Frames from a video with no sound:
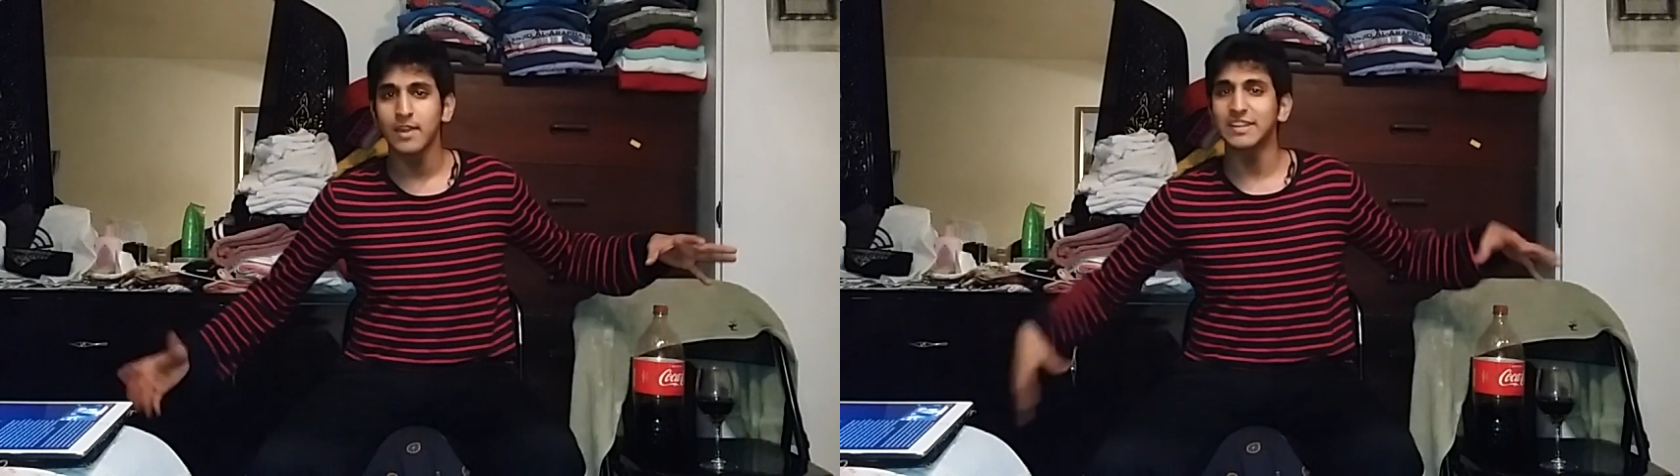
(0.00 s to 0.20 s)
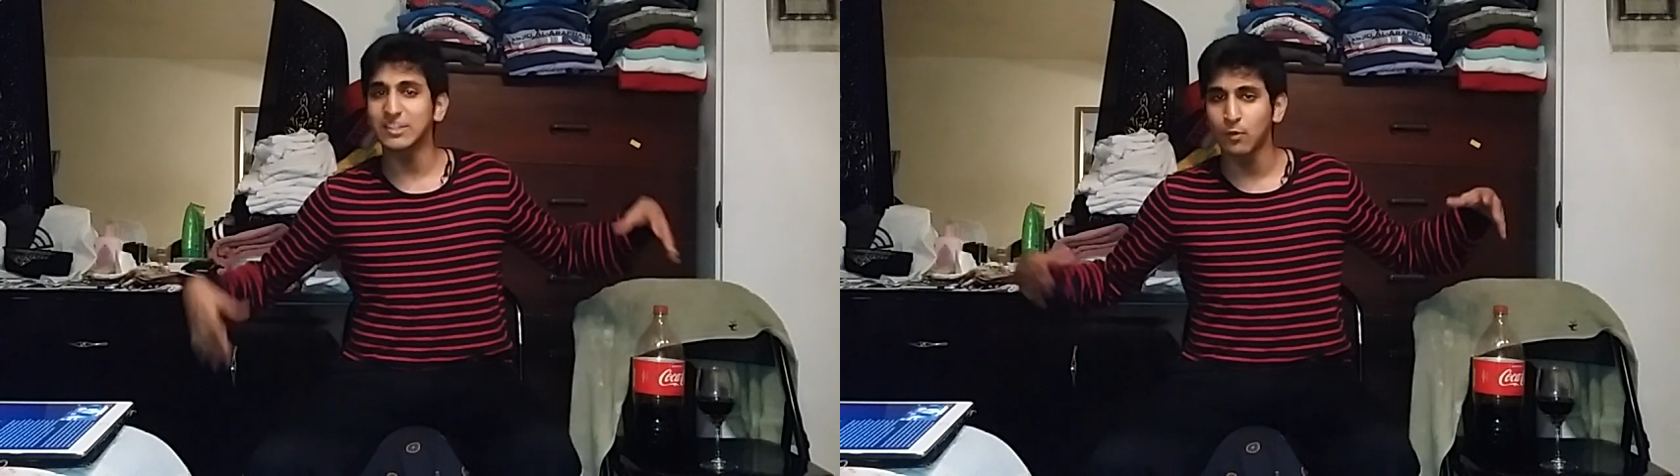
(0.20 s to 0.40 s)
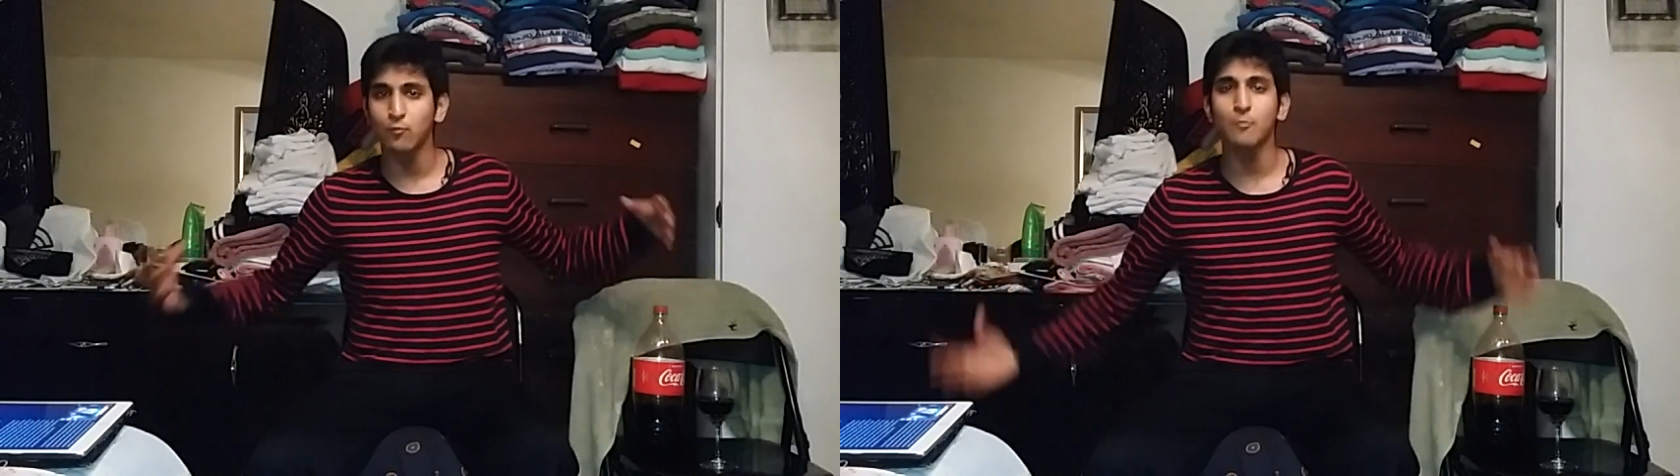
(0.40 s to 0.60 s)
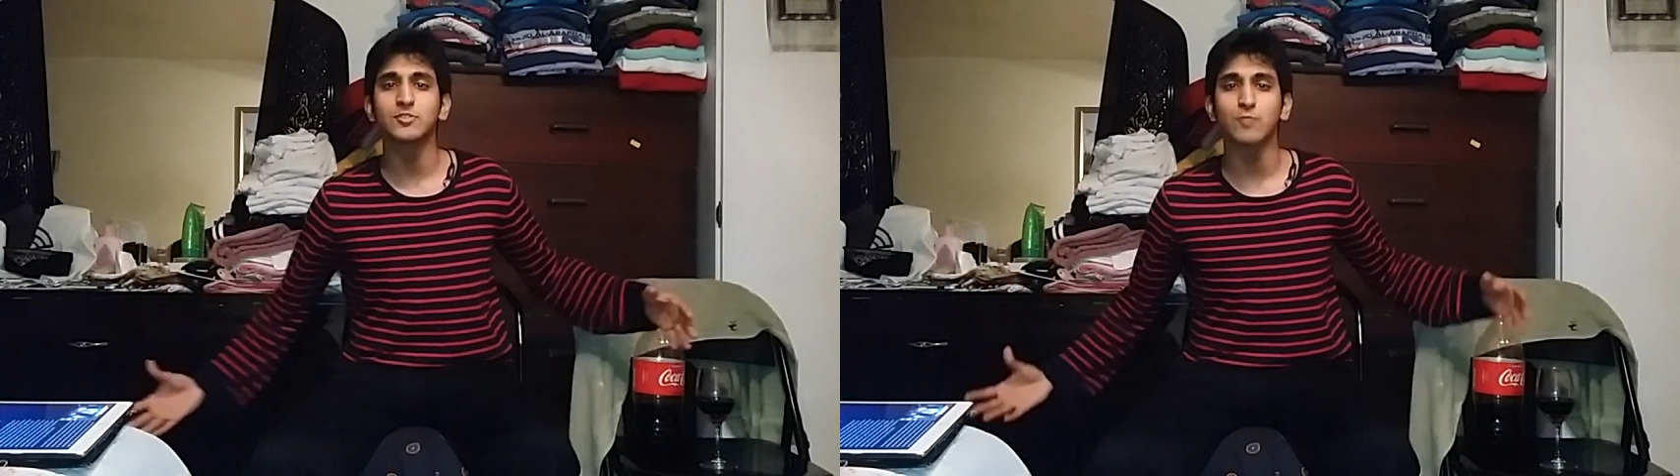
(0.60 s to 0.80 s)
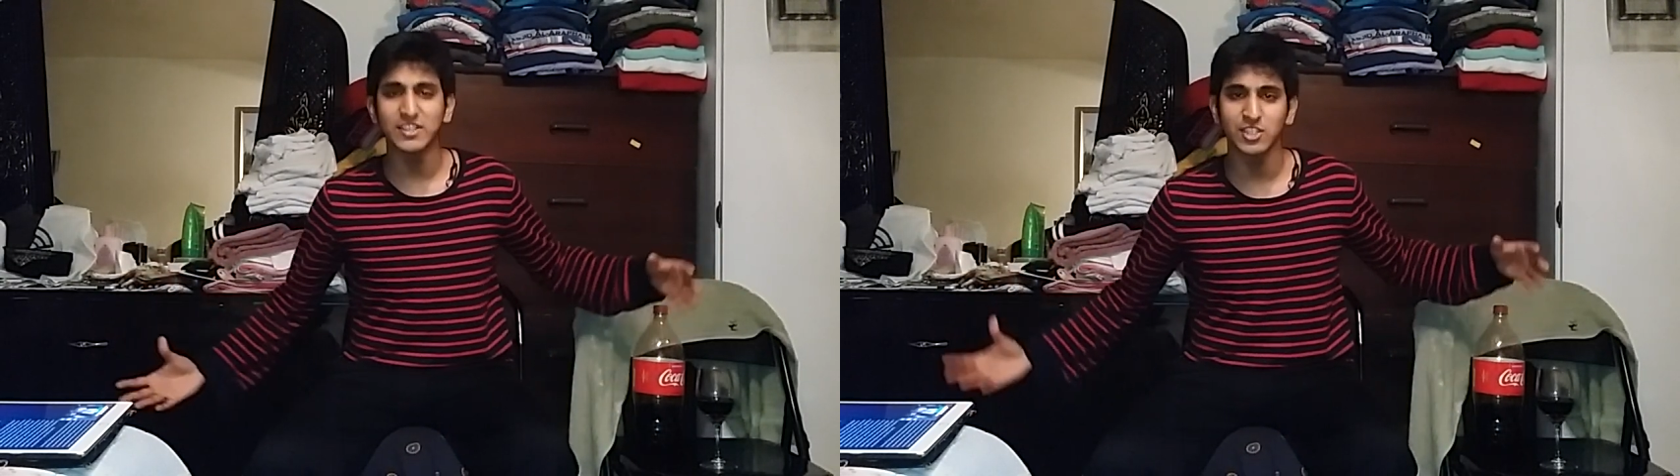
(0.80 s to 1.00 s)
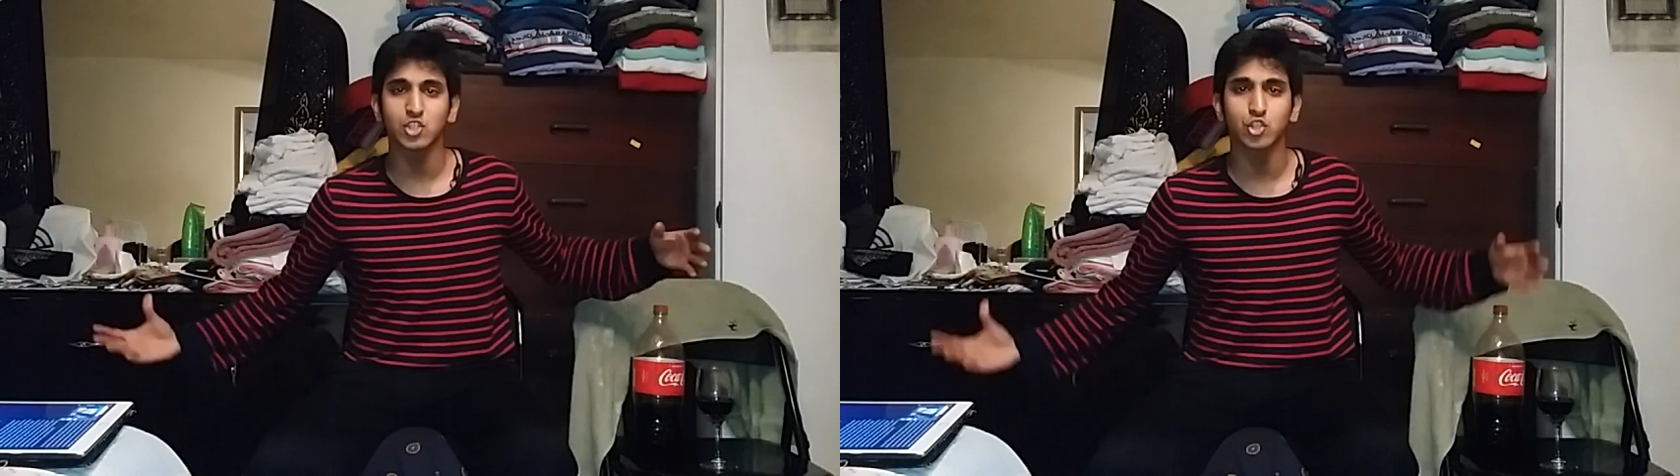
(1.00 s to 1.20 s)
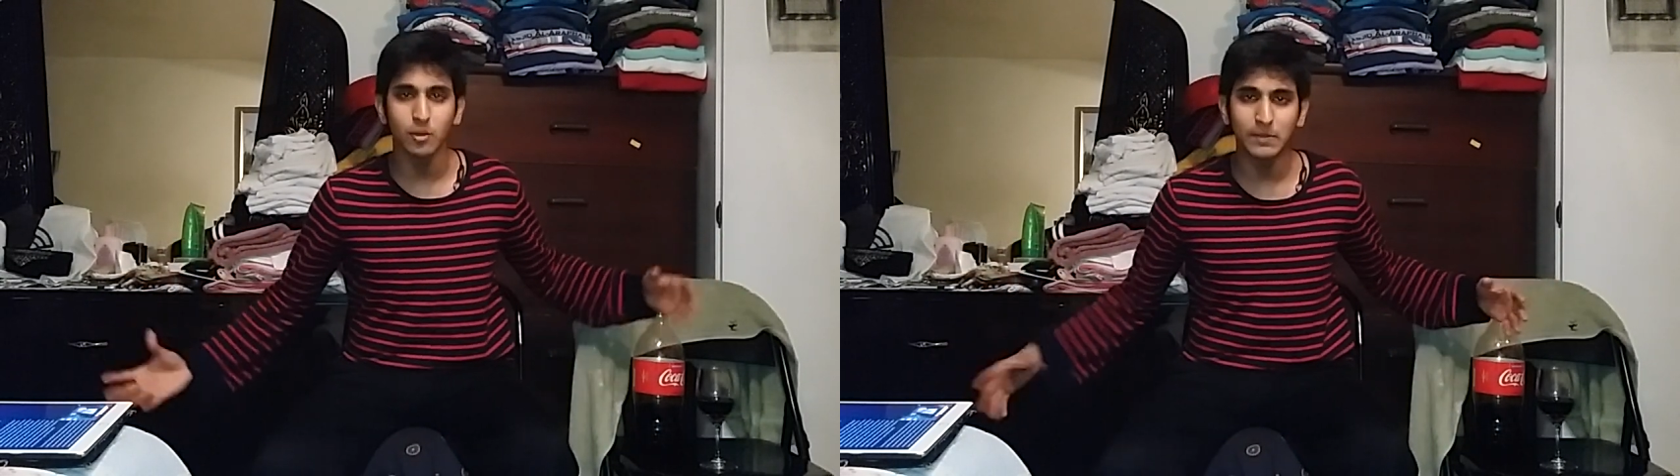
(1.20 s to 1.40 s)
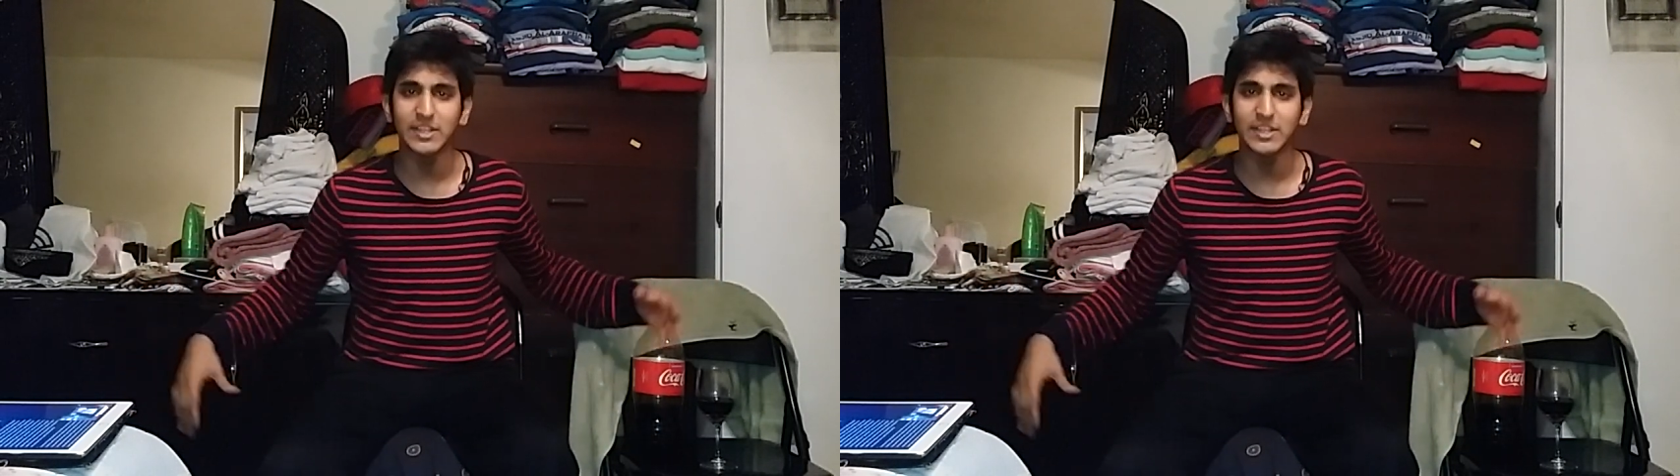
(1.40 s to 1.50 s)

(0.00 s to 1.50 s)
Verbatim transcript: That's what women's wrestling should be.